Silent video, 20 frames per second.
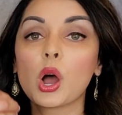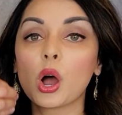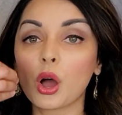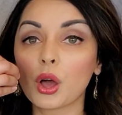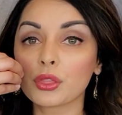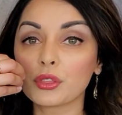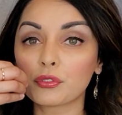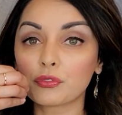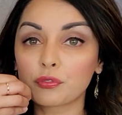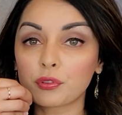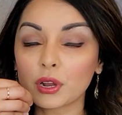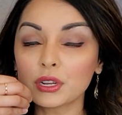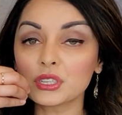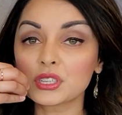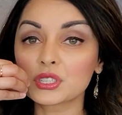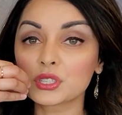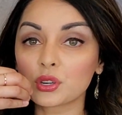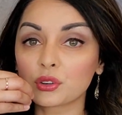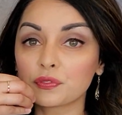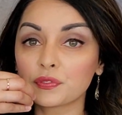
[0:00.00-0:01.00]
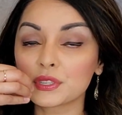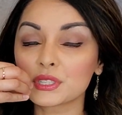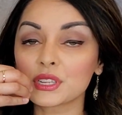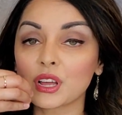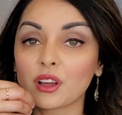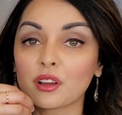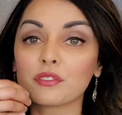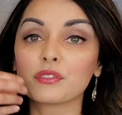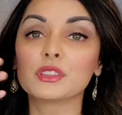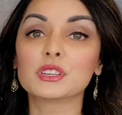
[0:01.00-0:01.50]
on the front surface
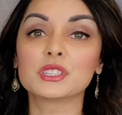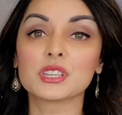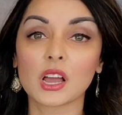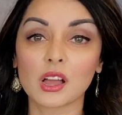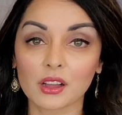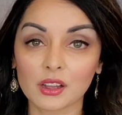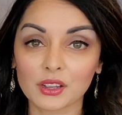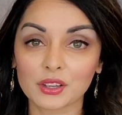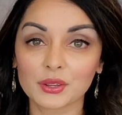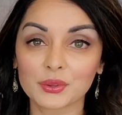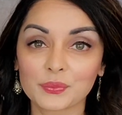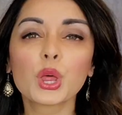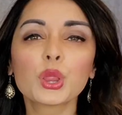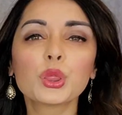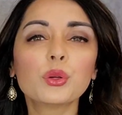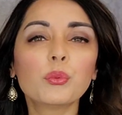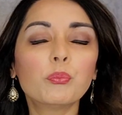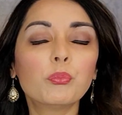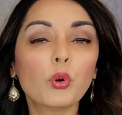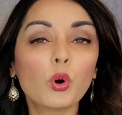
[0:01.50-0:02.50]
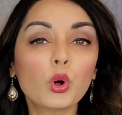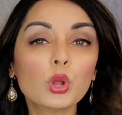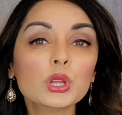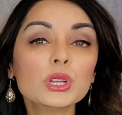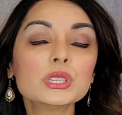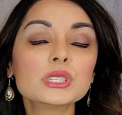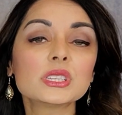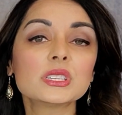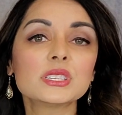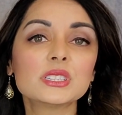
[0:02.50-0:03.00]
of the tongue. The
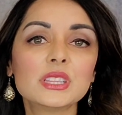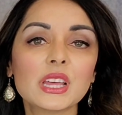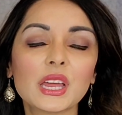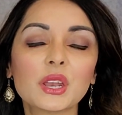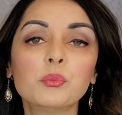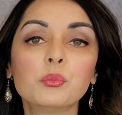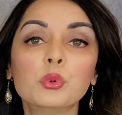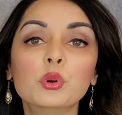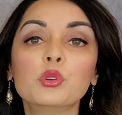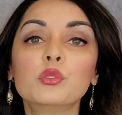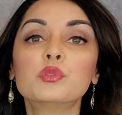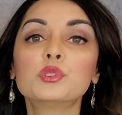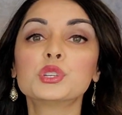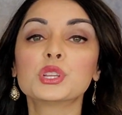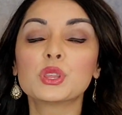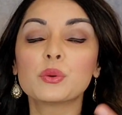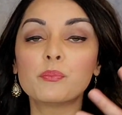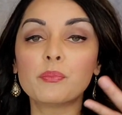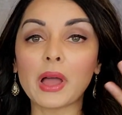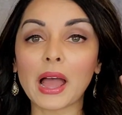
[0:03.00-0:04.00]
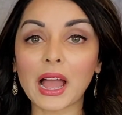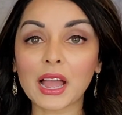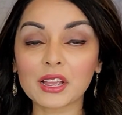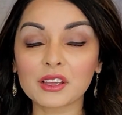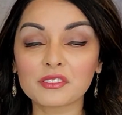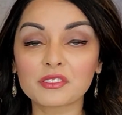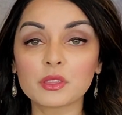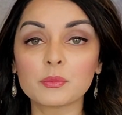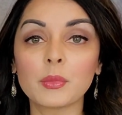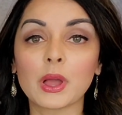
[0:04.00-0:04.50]
bolus is then moved to the back
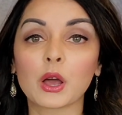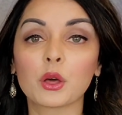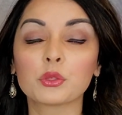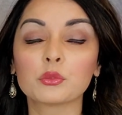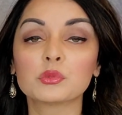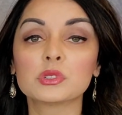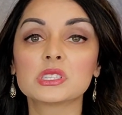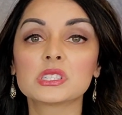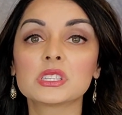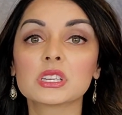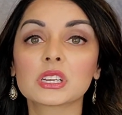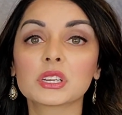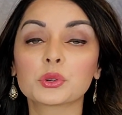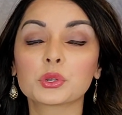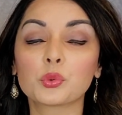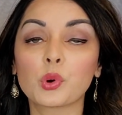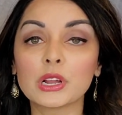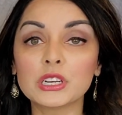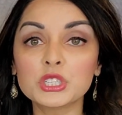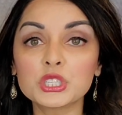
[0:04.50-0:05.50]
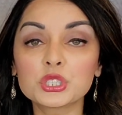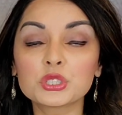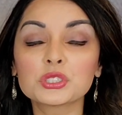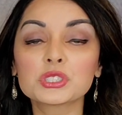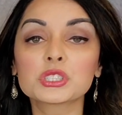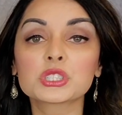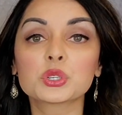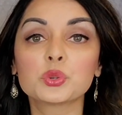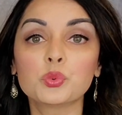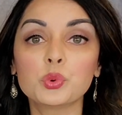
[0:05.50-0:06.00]
of the mouth with sequential
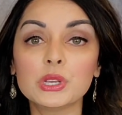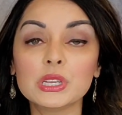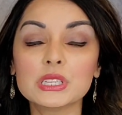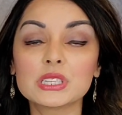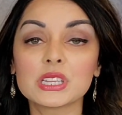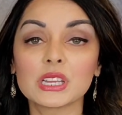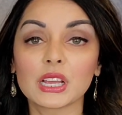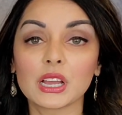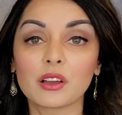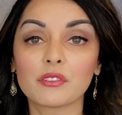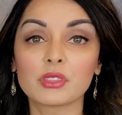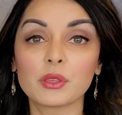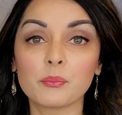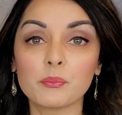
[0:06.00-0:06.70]
squeezing of the